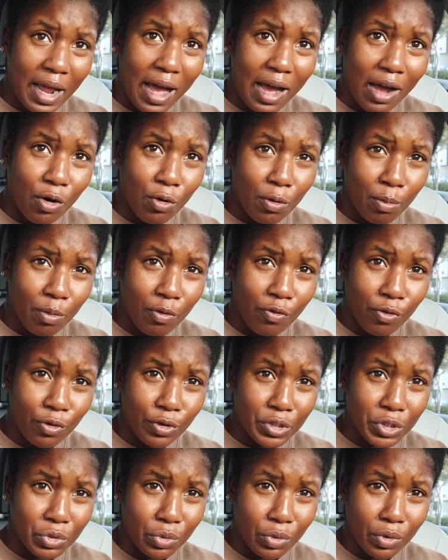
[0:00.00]
hour
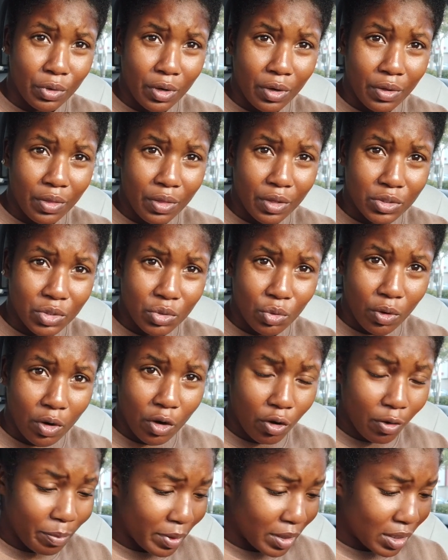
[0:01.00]
before the store
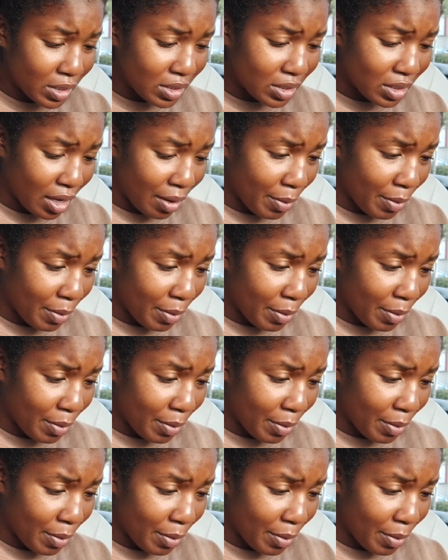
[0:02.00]
opens.